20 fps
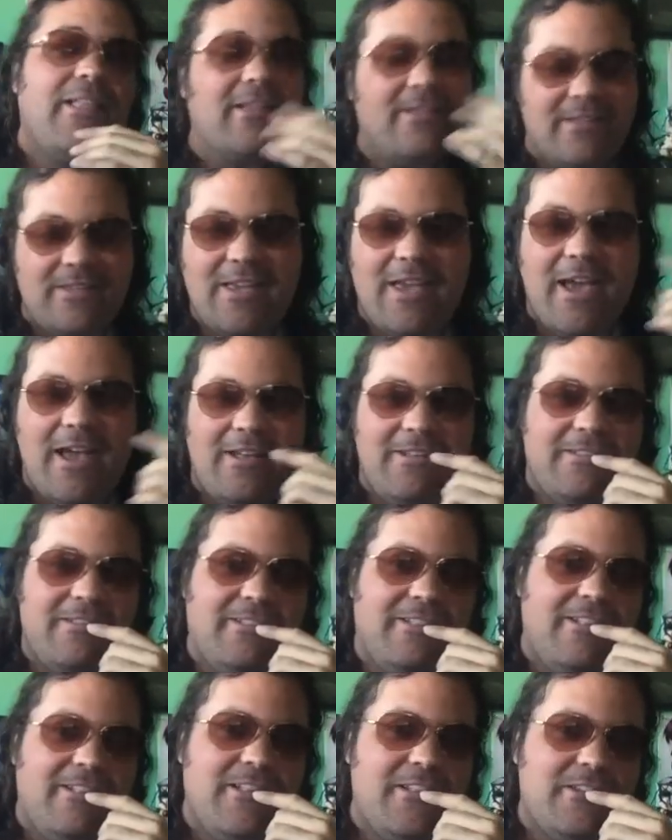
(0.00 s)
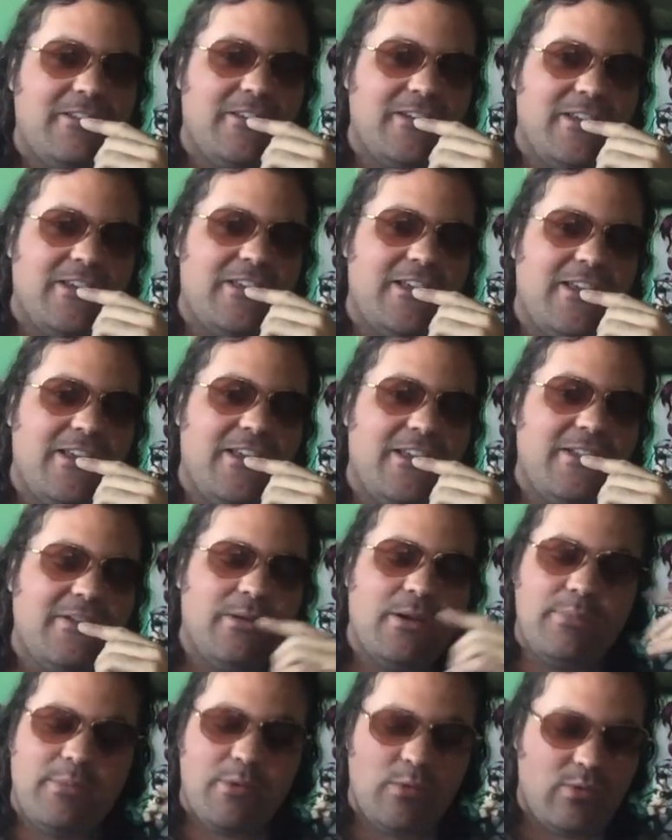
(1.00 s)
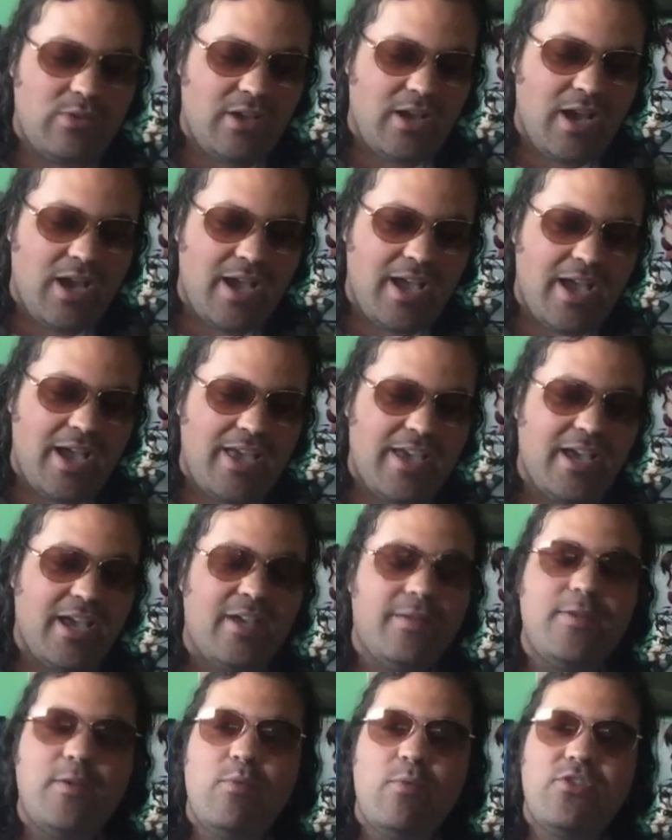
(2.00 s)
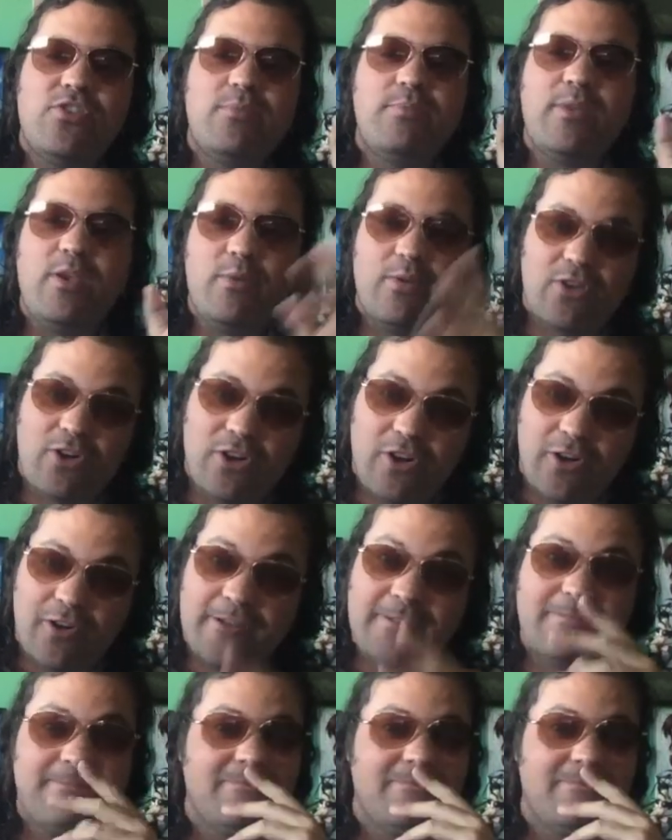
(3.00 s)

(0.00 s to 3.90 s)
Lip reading: Yeah. It's like, he doesn't want to be with, he wants to be with her.